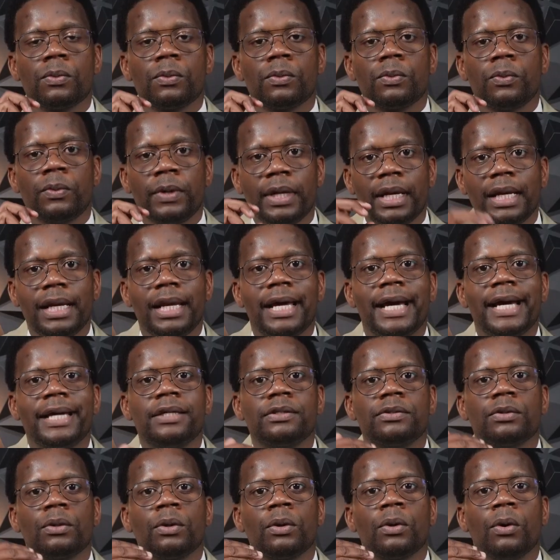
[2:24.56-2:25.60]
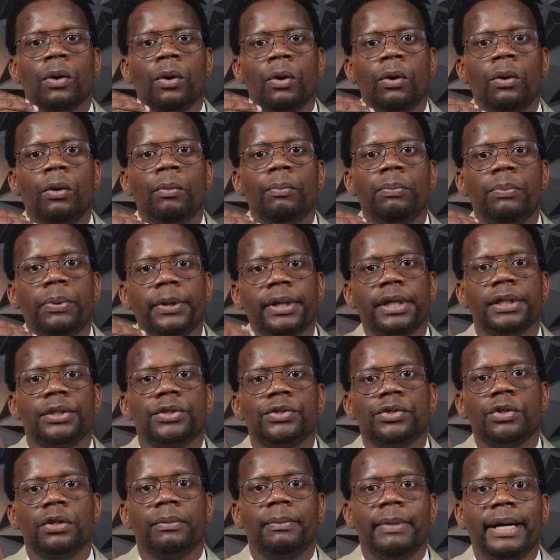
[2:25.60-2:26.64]
realize or put
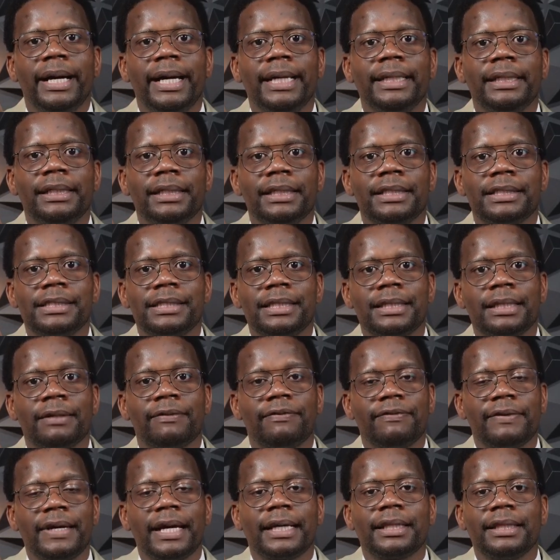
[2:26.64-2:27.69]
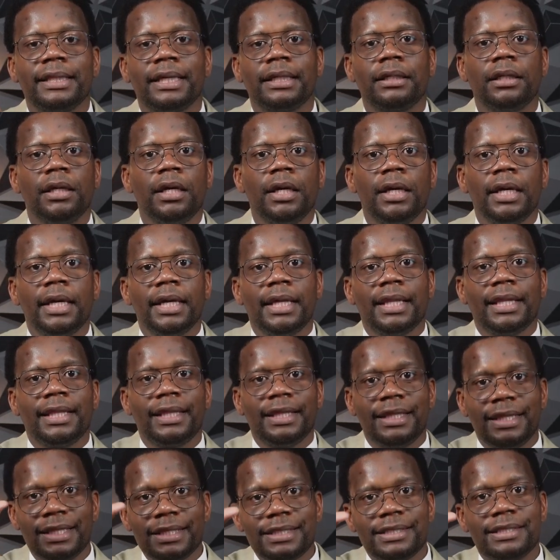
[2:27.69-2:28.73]
into your mind is the fact that
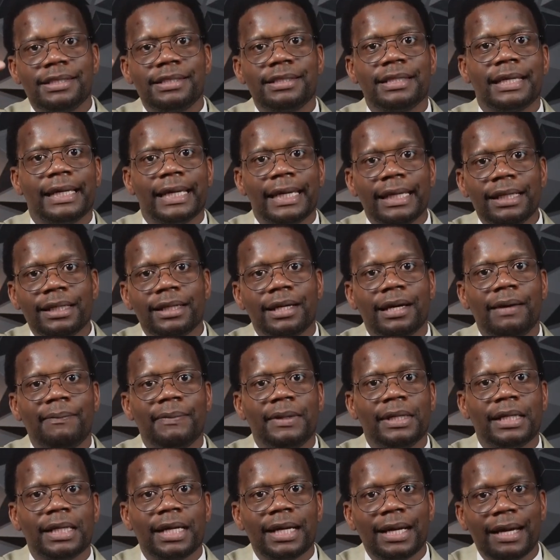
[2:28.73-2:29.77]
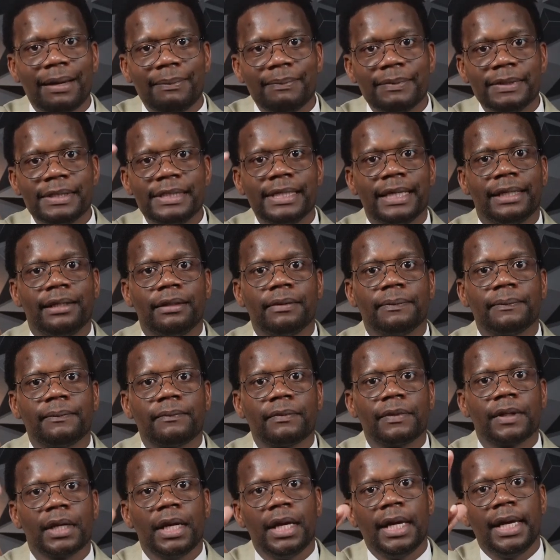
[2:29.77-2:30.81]
this is the income that comes in.
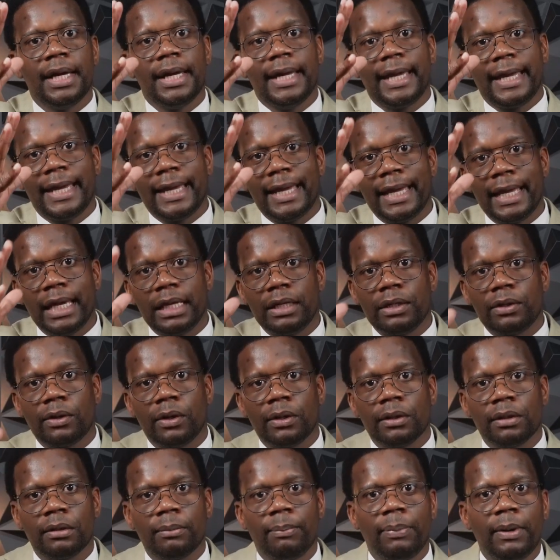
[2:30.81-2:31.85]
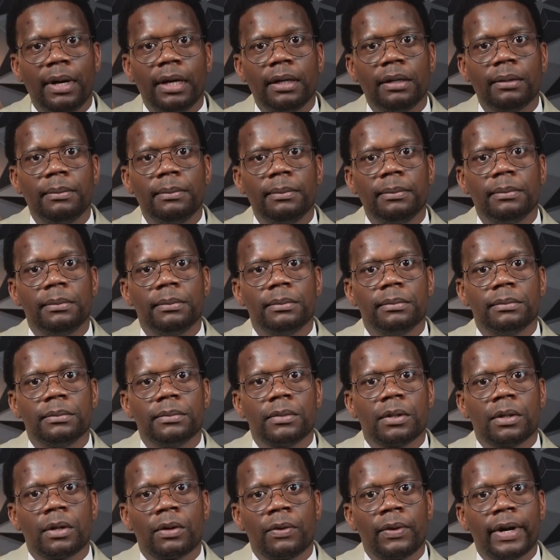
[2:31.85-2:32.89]
And on the bottom
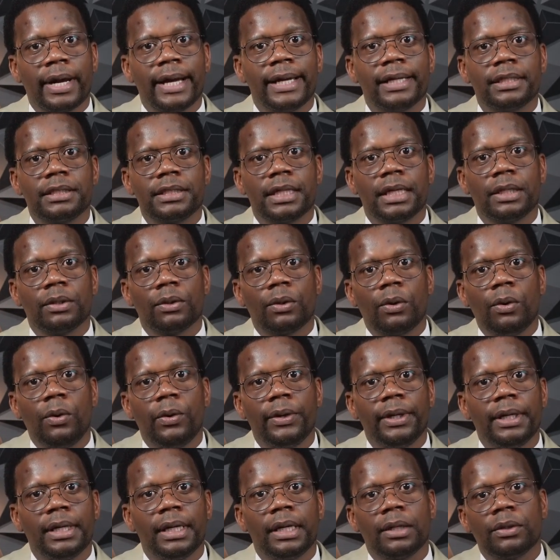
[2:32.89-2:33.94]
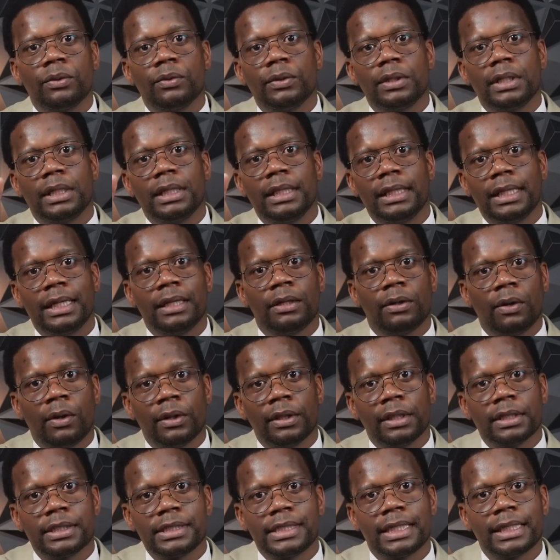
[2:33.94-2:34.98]
right hand corner, you can then,
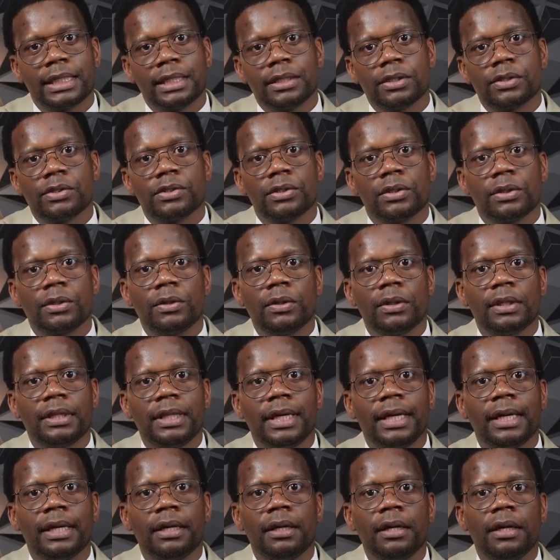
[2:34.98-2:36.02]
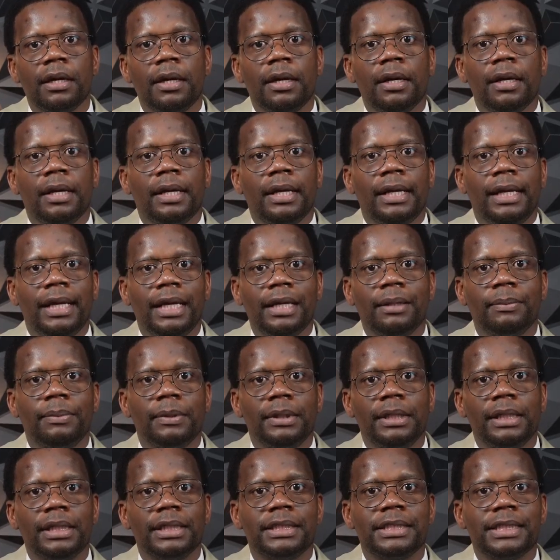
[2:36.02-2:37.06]
on the second circle there,
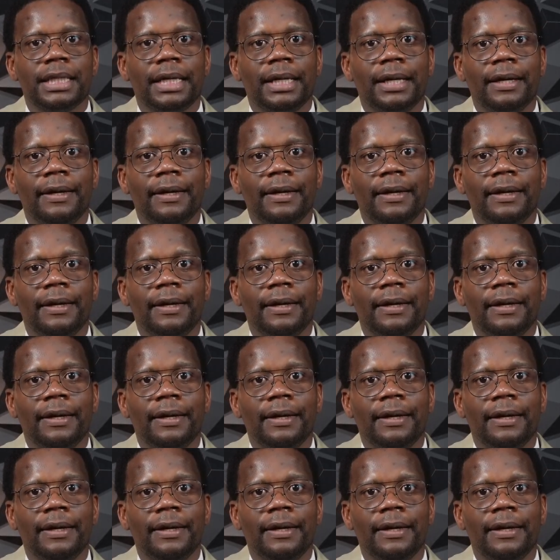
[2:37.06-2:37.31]
label it